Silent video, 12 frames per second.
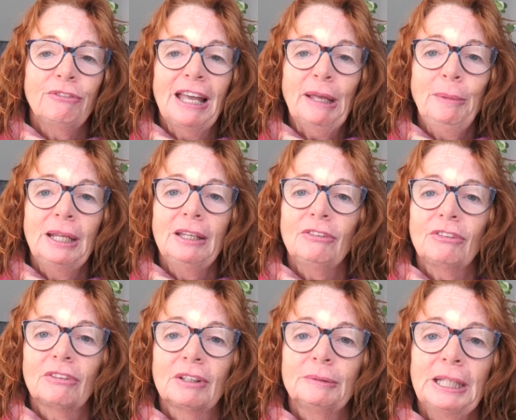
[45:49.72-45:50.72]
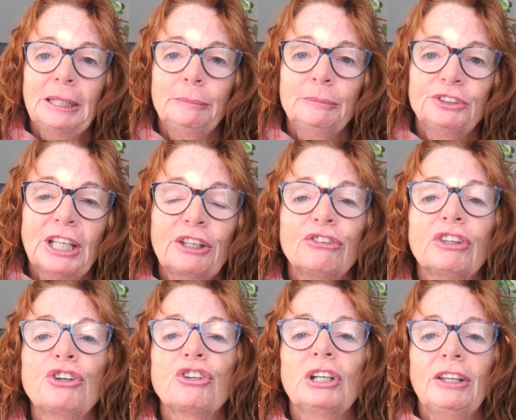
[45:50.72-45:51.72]
families,
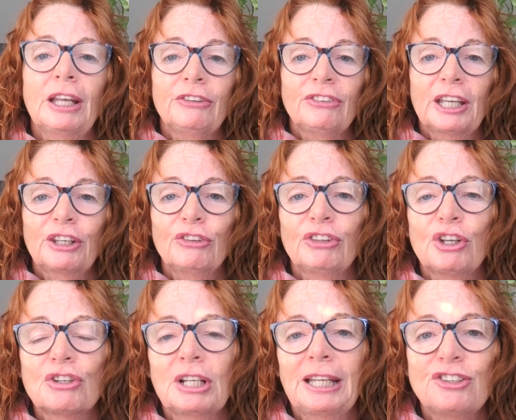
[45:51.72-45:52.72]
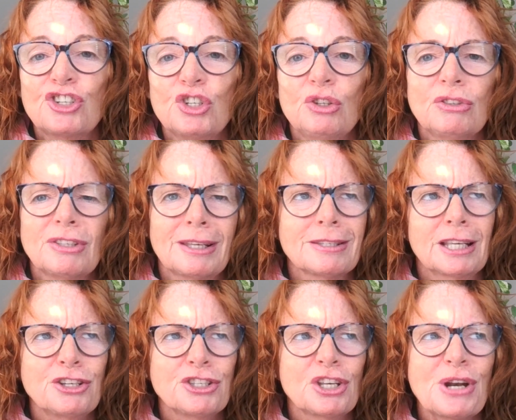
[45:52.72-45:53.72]
psychosocial issues,
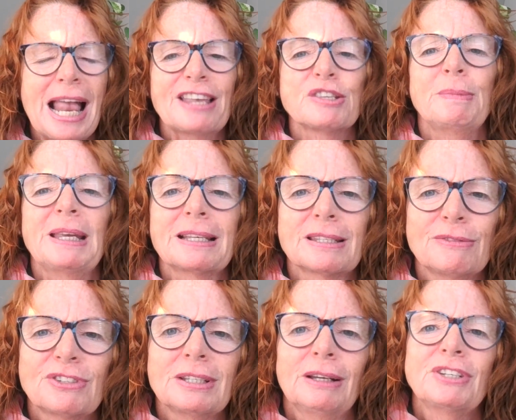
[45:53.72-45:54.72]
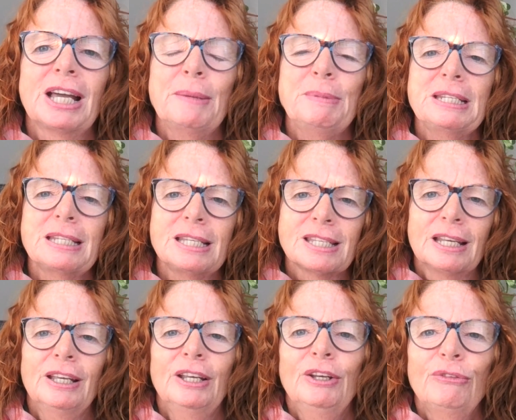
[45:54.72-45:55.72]
psychosocial aspects of diabetes
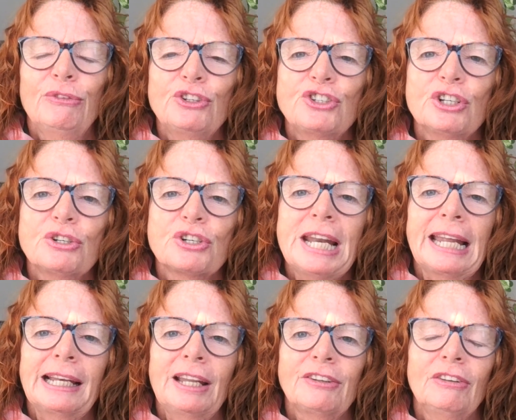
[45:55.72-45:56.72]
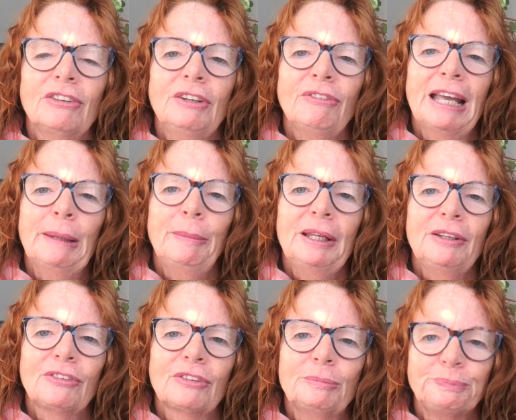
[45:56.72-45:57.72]
for children, adolescents, and
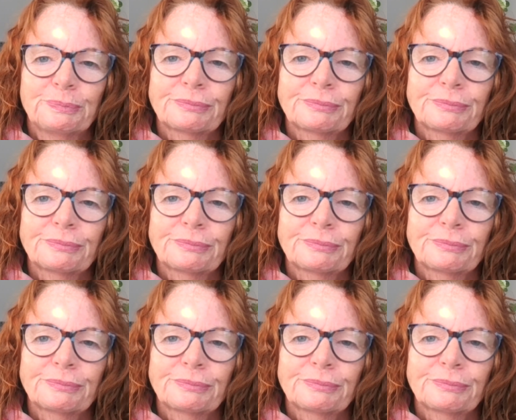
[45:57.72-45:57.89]
families.